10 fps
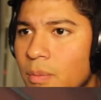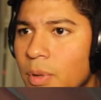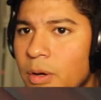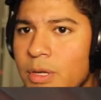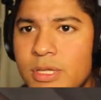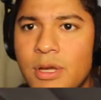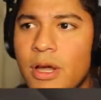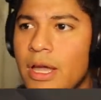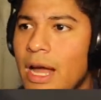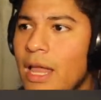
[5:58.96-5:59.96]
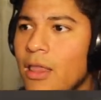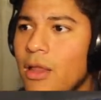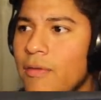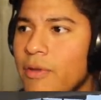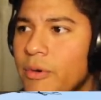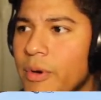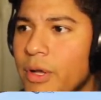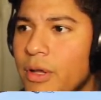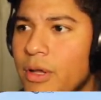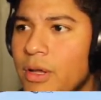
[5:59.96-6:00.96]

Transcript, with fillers: But we saw it. I love the grill